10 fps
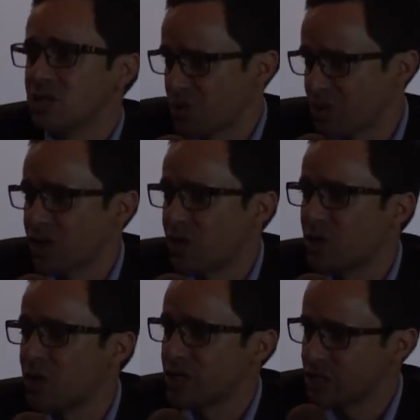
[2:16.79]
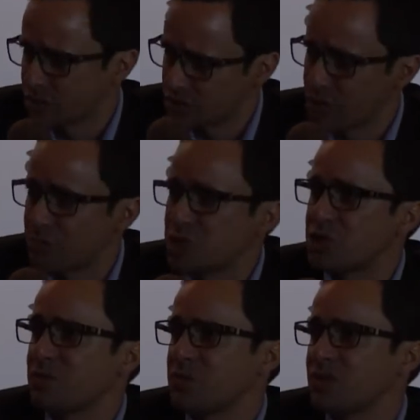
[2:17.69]
so they can go ahead and ship the
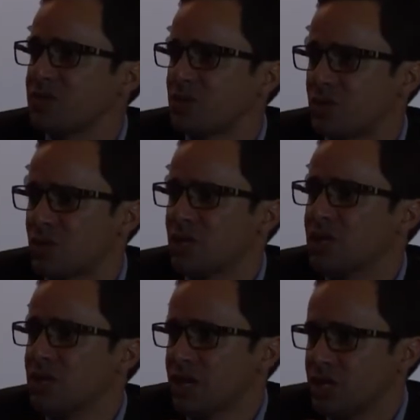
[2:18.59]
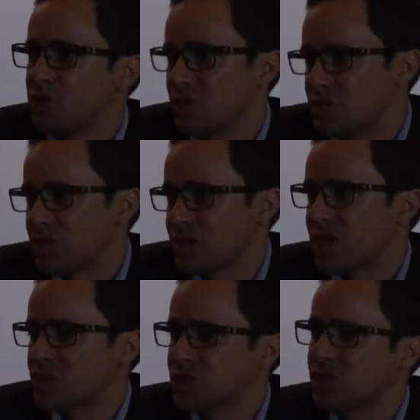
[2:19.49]
shipment or issue the
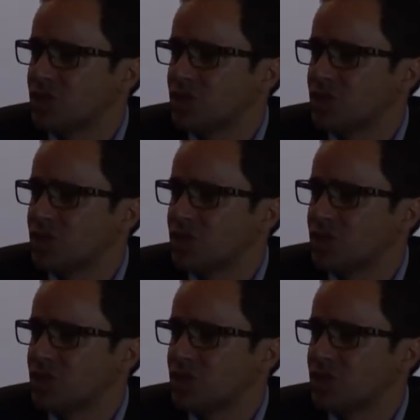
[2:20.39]
transaction.